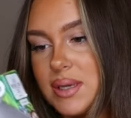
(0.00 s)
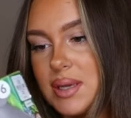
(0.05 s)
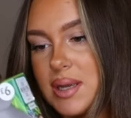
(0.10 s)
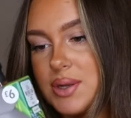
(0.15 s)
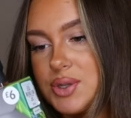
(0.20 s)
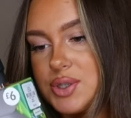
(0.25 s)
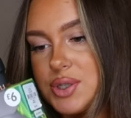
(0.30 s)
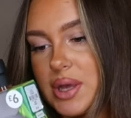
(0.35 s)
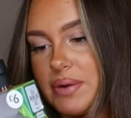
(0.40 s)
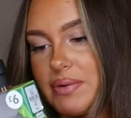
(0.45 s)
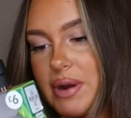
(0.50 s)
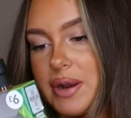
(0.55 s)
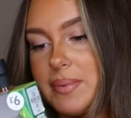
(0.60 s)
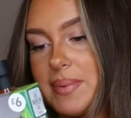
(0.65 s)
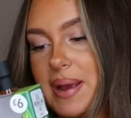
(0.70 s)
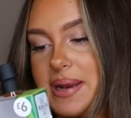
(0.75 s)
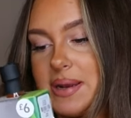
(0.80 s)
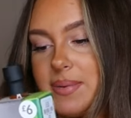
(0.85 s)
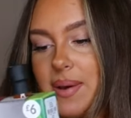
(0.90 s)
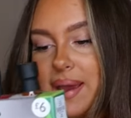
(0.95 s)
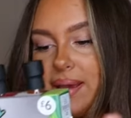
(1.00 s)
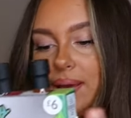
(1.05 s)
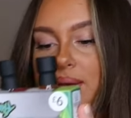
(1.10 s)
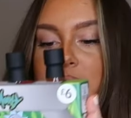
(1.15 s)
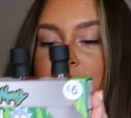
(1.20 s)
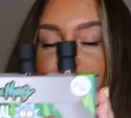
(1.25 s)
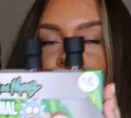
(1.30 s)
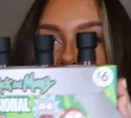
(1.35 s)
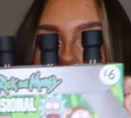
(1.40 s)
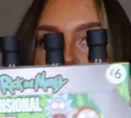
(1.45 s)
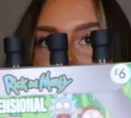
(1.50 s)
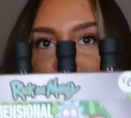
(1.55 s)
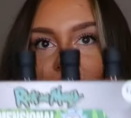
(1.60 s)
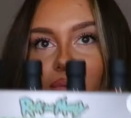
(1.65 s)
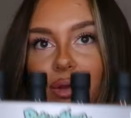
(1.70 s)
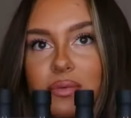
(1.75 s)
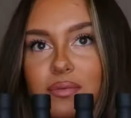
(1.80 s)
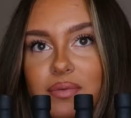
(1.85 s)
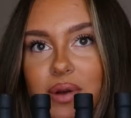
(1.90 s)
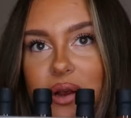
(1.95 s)
Each their own. But anyway,
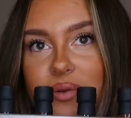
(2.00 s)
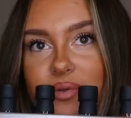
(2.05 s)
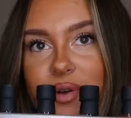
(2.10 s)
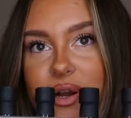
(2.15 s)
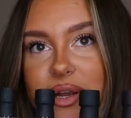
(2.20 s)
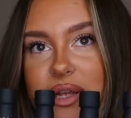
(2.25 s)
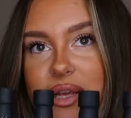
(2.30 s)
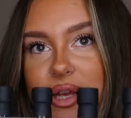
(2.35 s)
very, very